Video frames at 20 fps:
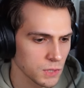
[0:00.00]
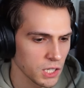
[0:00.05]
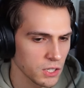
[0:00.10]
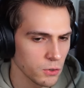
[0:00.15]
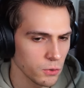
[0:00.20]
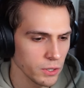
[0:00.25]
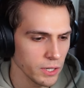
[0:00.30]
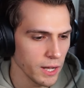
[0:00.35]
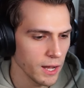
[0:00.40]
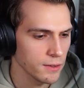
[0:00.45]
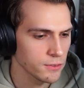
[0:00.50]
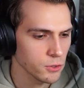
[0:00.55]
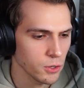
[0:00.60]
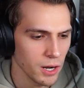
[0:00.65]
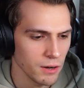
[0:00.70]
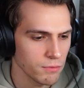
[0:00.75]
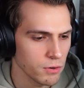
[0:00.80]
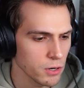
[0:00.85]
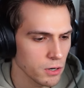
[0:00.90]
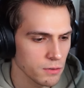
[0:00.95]
Yeah, don't
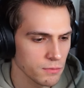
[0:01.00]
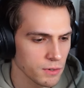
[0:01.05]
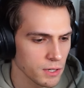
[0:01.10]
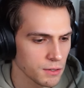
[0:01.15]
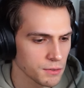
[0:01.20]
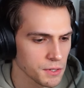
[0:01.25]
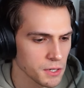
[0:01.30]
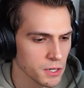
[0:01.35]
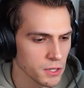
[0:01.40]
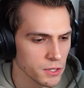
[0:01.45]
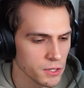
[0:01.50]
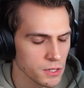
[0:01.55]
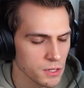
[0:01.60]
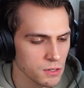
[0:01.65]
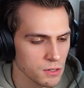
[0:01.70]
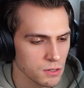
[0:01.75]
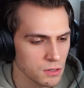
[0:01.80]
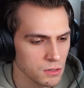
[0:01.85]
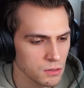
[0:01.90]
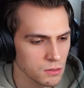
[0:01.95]
have her involved in all
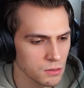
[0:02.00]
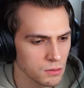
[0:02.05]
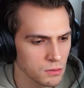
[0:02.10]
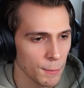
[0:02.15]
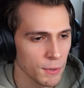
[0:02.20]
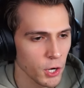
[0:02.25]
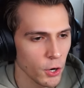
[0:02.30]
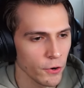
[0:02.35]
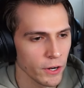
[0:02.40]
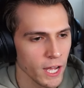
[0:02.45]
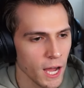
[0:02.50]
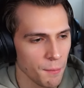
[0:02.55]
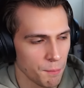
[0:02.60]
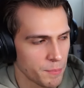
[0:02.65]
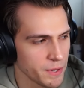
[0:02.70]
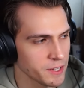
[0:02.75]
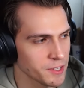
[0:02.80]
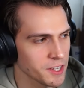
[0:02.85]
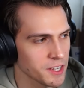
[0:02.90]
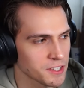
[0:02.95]
this. I mean, you already
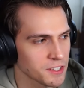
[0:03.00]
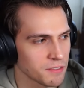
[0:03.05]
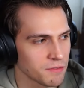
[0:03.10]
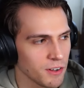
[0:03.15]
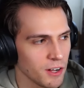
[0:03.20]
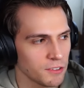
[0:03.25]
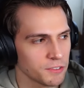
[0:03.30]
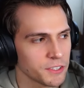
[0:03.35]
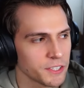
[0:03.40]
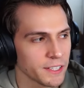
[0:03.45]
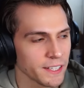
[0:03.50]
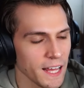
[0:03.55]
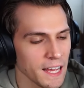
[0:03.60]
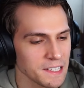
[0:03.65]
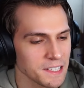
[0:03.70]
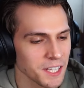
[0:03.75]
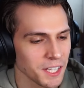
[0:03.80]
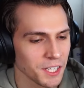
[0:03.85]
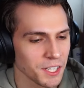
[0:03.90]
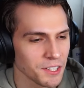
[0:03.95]
got Biscuits involved in the
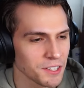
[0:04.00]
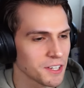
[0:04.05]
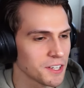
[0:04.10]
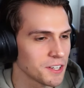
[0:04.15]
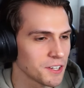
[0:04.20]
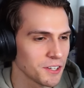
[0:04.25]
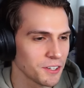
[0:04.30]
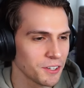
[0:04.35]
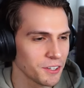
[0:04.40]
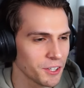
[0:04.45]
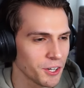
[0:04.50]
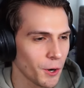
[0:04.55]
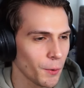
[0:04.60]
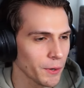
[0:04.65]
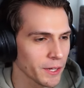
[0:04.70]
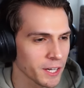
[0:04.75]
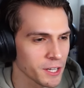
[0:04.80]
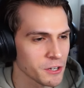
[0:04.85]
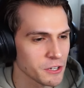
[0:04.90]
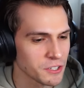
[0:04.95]
last thing you did, you know? You
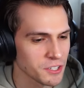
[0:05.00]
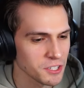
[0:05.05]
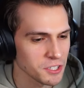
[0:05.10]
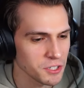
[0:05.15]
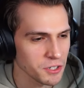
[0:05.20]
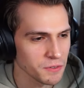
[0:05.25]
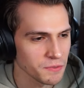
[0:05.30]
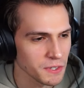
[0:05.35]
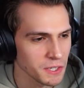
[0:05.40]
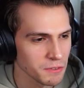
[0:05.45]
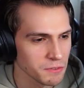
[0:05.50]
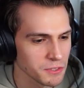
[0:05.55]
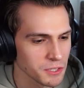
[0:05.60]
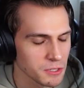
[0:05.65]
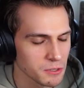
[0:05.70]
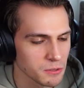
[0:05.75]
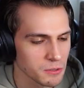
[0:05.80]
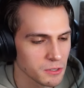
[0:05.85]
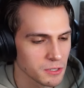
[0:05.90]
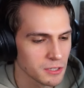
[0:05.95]
don't want to get your sister involved
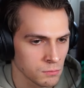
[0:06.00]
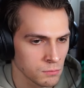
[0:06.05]
too.